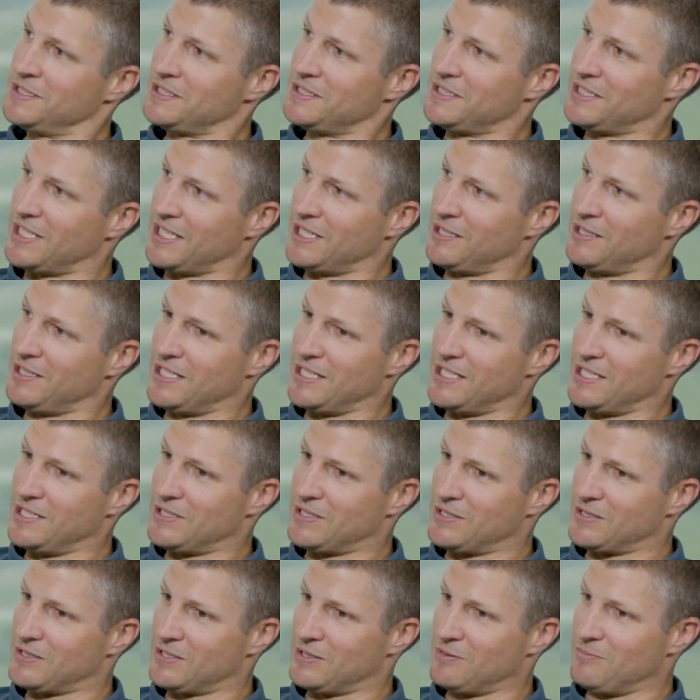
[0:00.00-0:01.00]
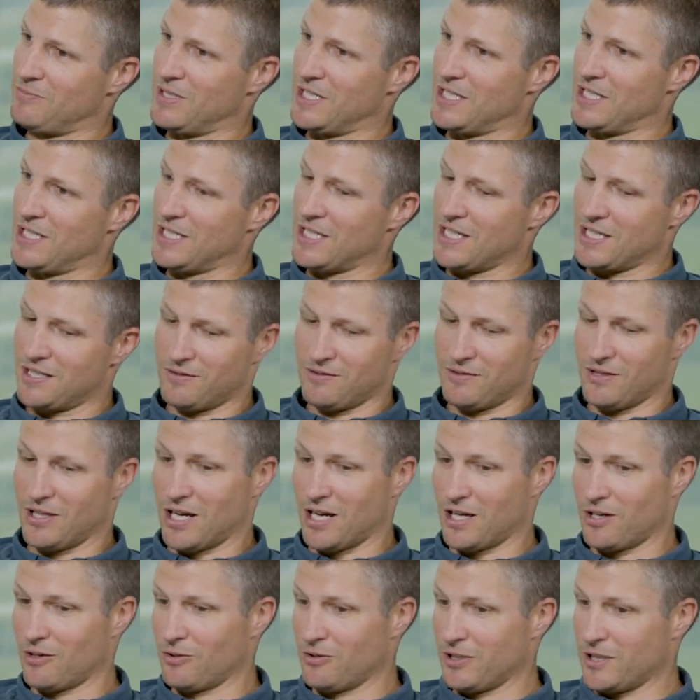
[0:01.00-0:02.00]
They need to be
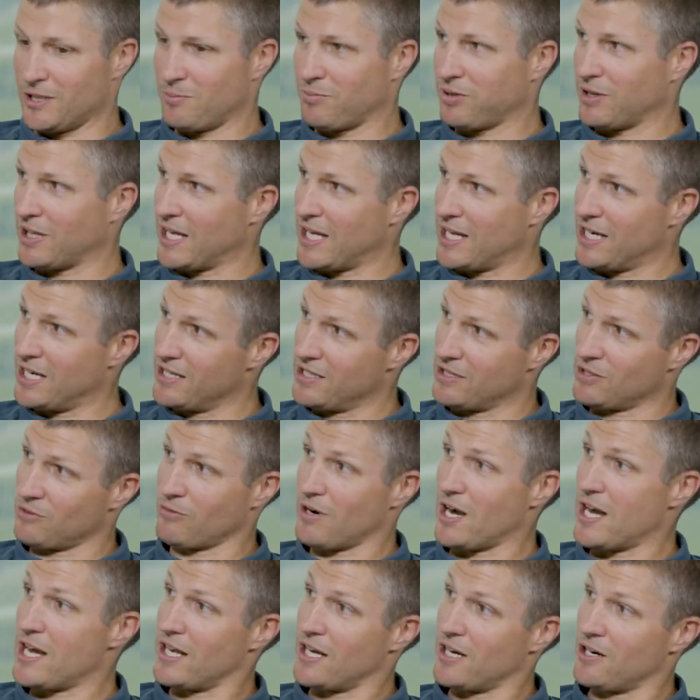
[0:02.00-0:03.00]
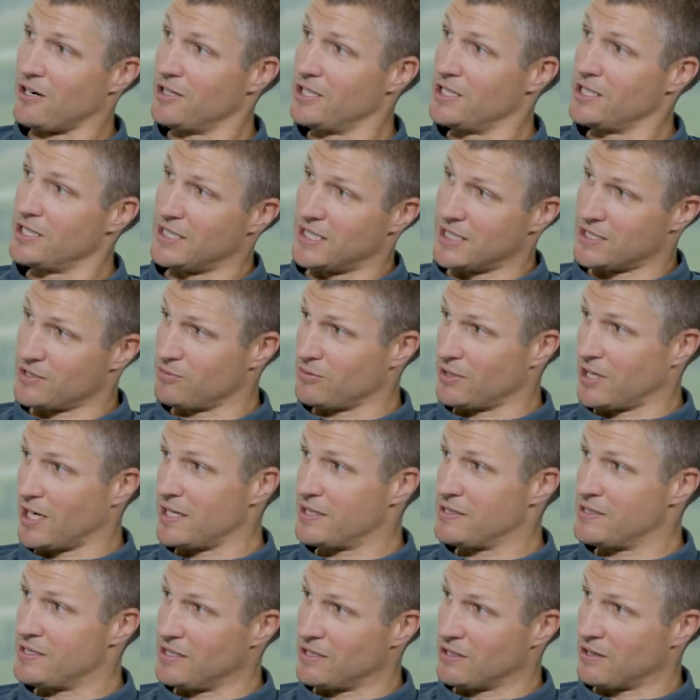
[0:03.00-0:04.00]
not only planted in the right area, that's what I
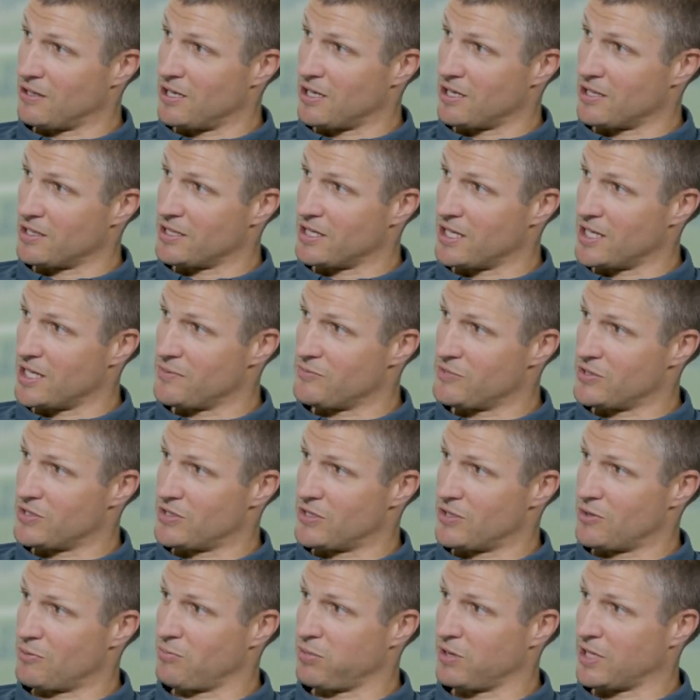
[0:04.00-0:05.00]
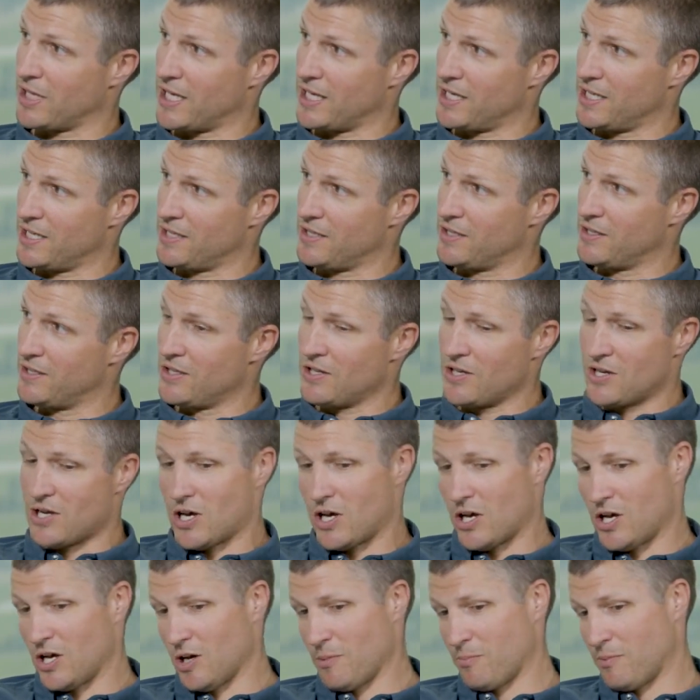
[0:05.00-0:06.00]
see a lot of times is they're planted
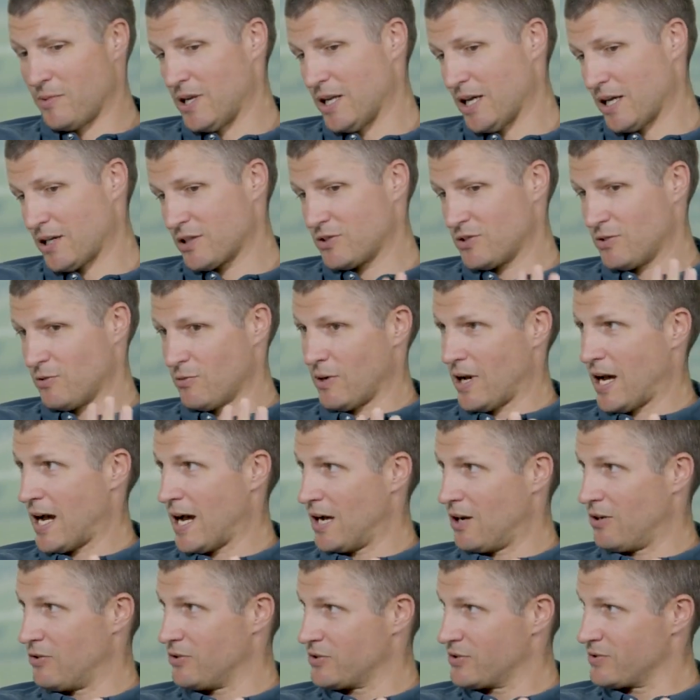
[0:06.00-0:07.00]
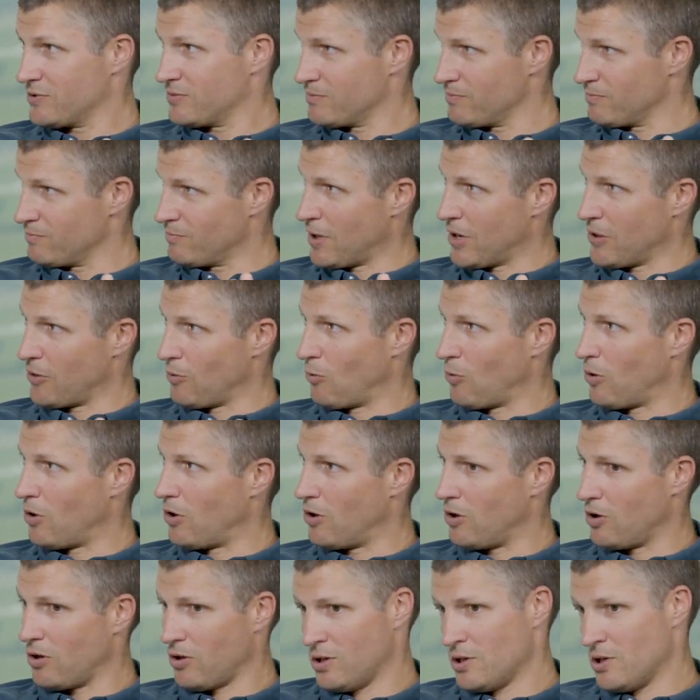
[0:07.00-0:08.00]
up next to a house by the
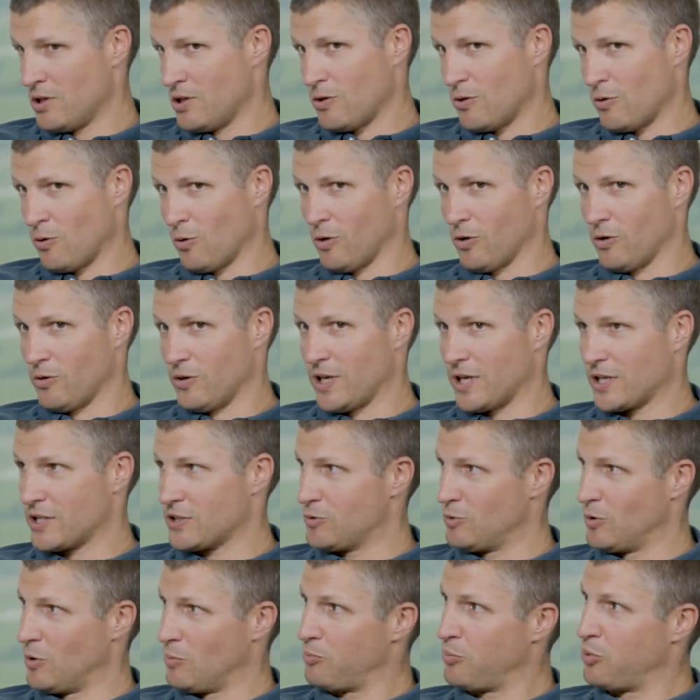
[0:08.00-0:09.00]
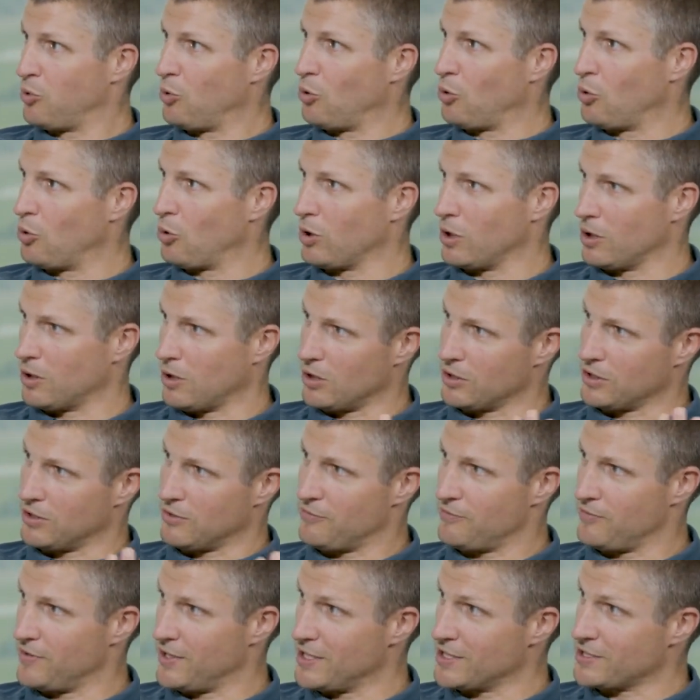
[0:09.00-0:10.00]
wall or next to a pool along the
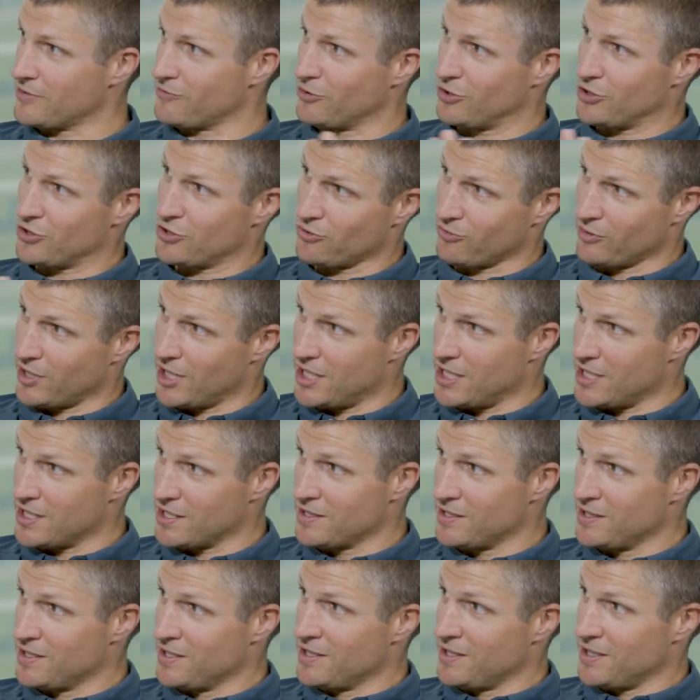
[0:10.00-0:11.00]
fence for screening.